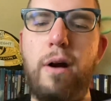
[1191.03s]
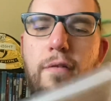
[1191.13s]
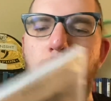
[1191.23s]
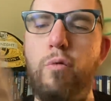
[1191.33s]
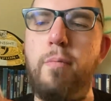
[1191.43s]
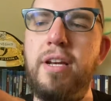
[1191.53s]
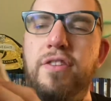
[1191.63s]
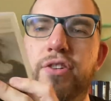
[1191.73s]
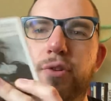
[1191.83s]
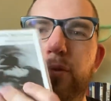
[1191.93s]
of Woman in
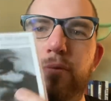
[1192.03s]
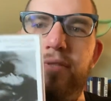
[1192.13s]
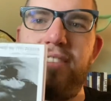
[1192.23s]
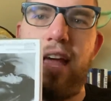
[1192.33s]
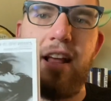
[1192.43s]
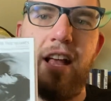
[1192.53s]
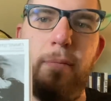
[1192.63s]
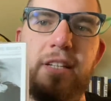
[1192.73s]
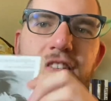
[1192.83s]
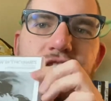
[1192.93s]
the Dunes
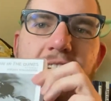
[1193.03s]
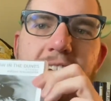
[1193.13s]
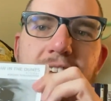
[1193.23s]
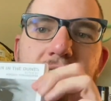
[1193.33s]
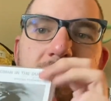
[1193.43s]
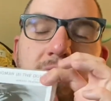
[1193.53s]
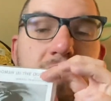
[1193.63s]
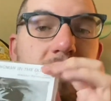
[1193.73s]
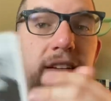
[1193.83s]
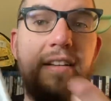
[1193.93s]
coming to the channel.
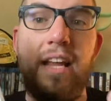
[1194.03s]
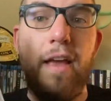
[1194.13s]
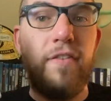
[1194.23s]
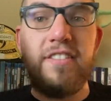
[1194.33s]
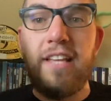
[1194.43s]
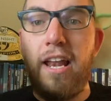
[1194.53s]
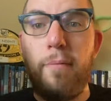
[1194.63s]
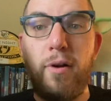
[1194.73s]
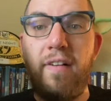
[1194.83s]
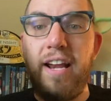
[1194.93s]
If it's not
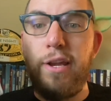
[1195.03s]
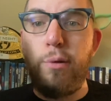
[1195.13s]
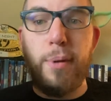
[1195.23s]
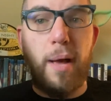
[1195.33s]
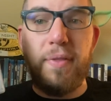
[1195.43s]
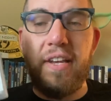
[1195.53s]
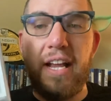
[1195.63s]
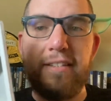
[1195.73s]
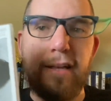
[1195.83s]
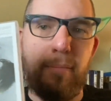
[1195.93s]
up already, it'll be up in the
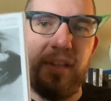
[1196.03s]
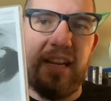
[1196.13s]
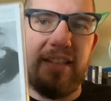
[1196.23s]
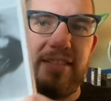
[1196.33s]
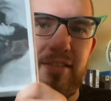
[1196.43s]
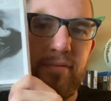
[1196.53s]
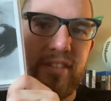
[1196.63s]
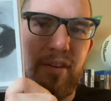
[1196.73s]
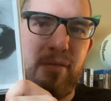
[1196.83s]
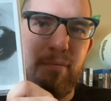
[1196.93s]
next couple days.
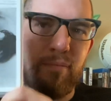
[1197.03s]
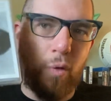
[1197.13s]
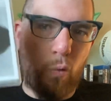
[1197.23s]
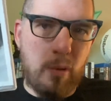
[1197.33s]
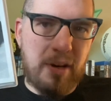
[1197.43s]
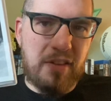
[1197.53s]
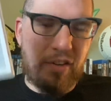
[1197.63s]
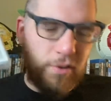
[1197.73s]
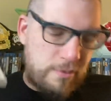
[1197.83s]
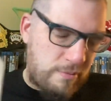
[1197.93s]
So Woman in the
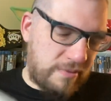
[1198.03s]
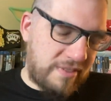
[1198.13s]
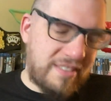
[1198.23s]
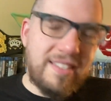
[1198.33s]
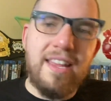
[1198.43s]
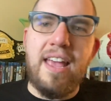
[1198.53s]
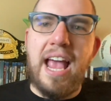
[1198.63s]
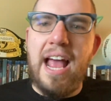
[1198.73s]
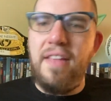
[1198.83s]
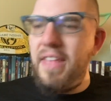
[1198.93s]
Dunes.
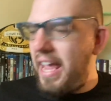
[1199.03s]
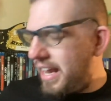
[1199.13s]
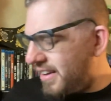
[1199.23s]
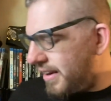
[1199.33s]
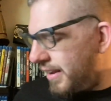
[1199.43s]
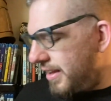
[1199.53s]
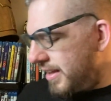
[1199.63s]
And then